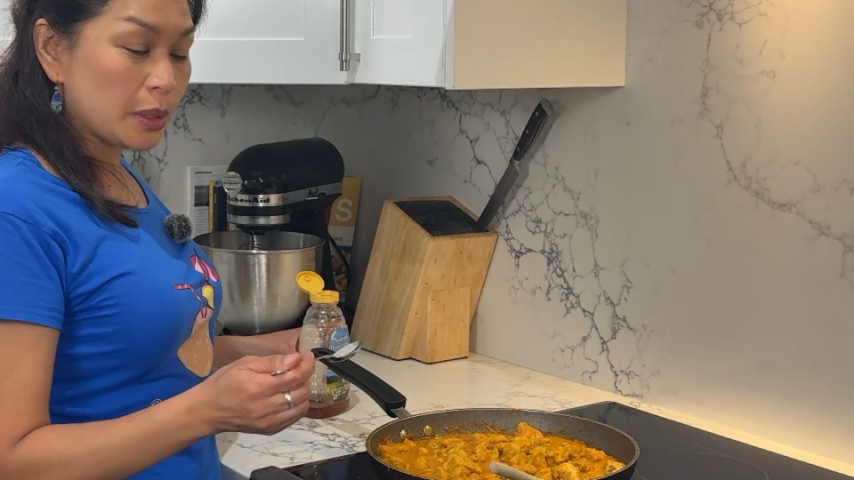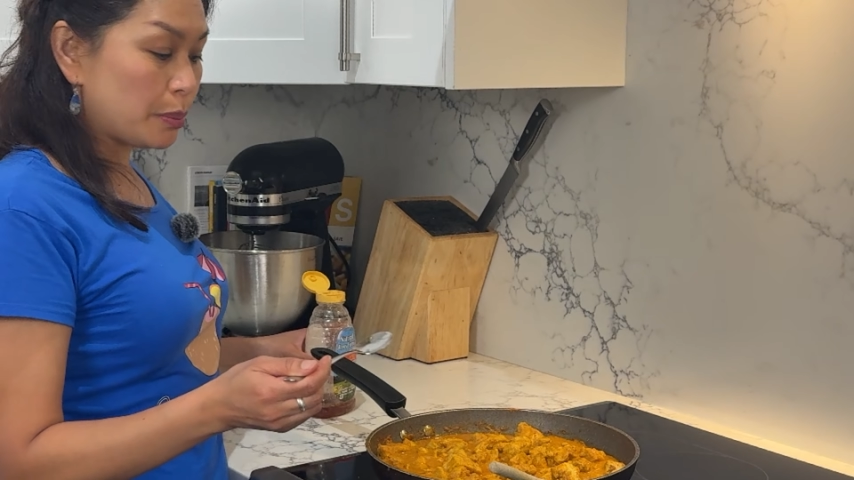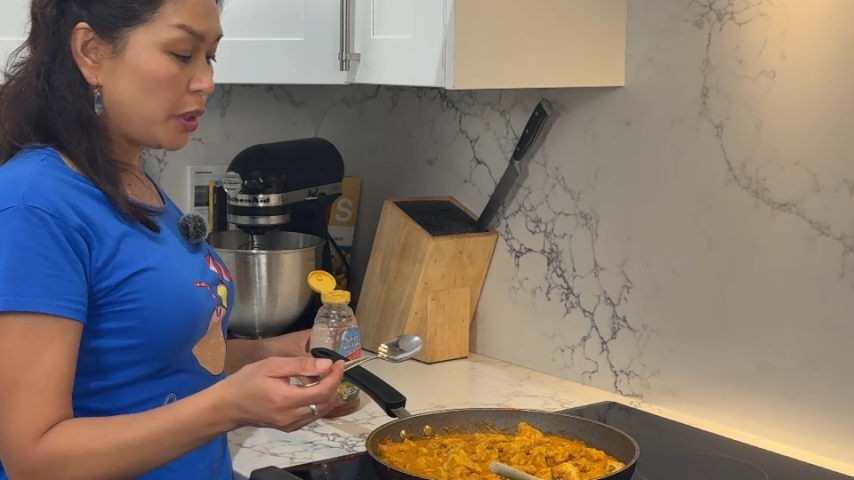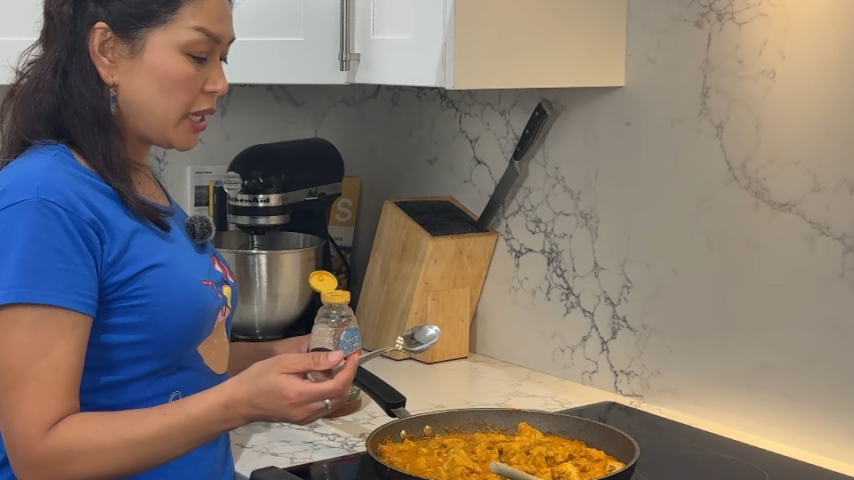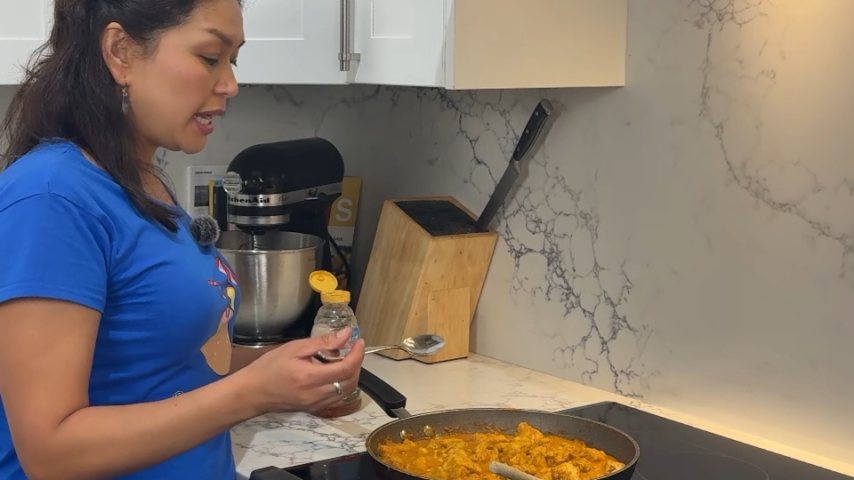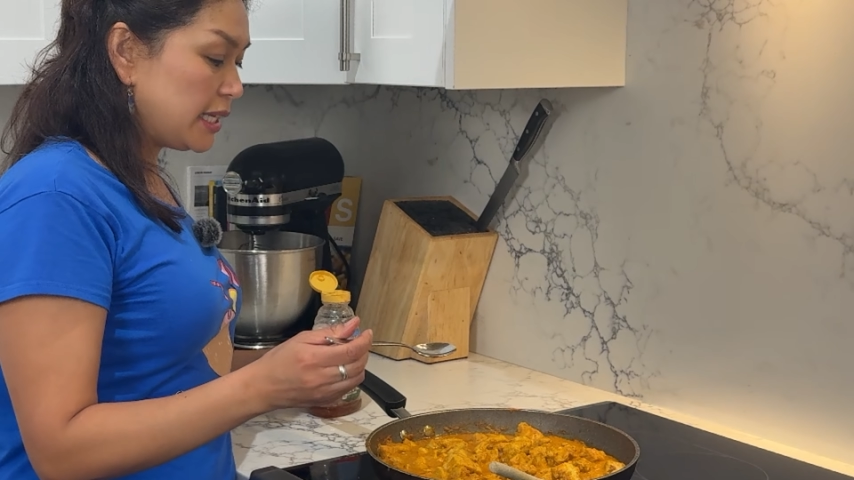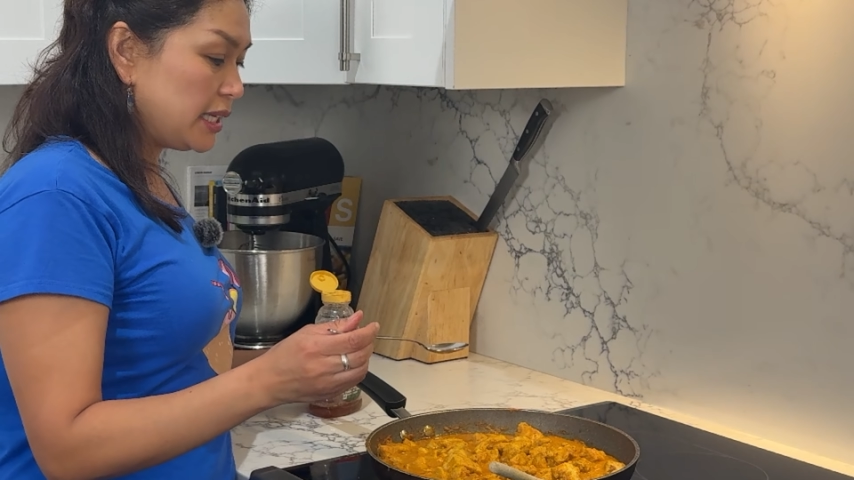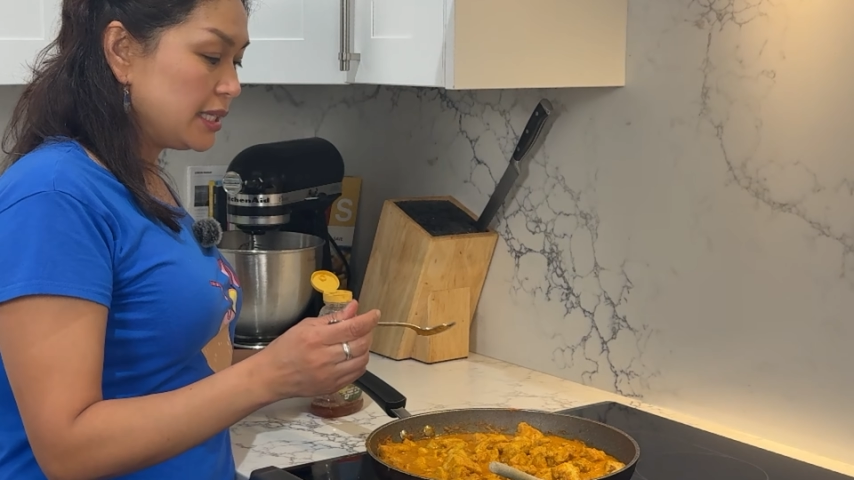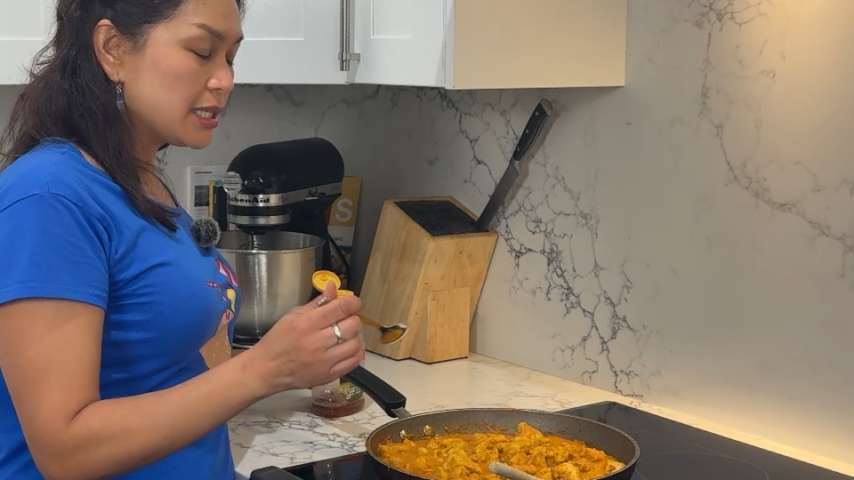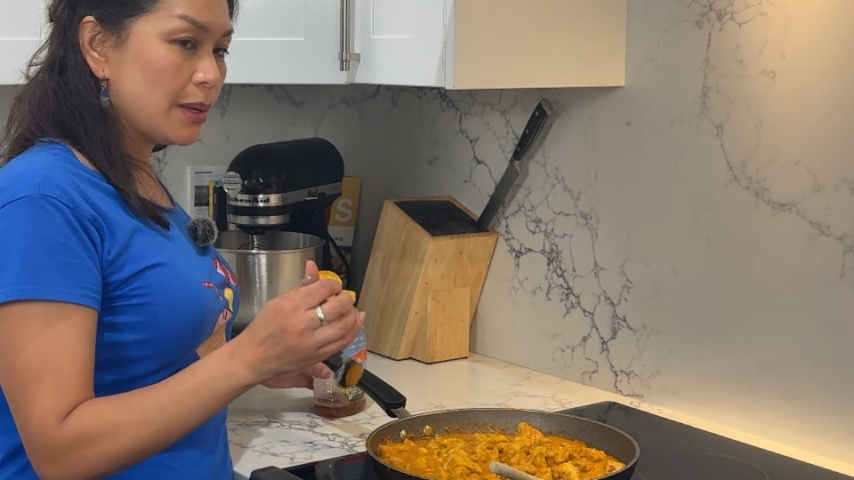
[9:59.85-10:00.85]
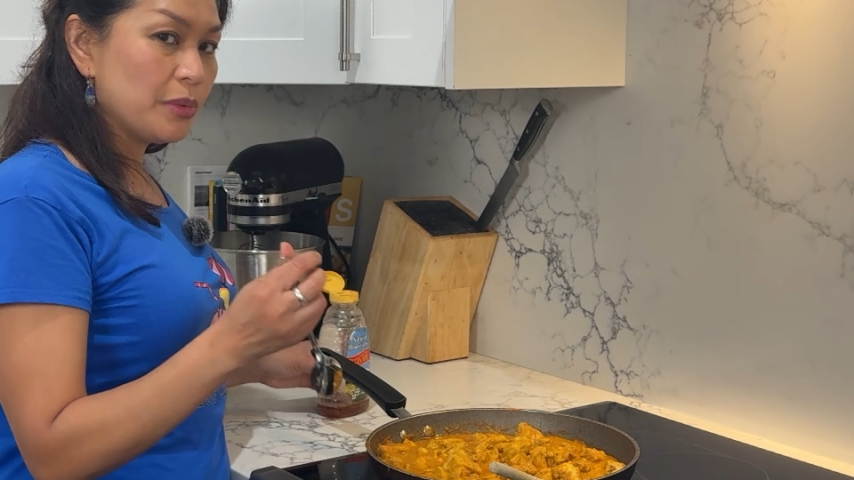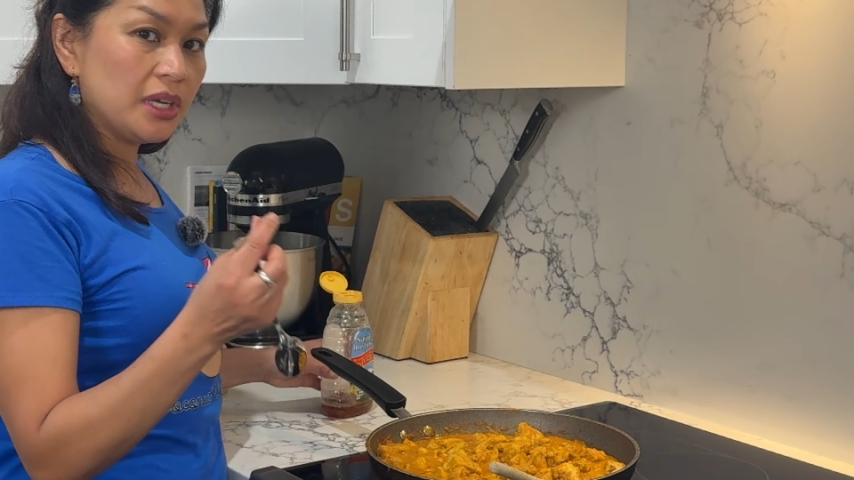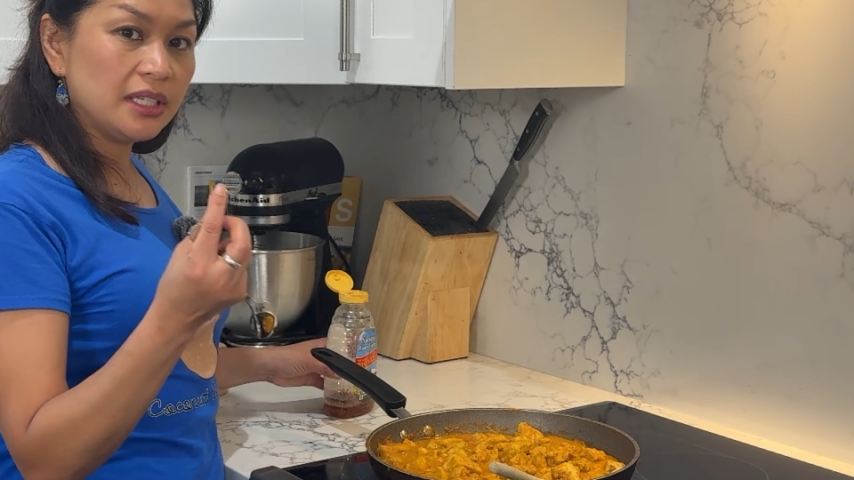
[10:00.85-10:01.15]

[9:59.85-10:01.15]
but I need something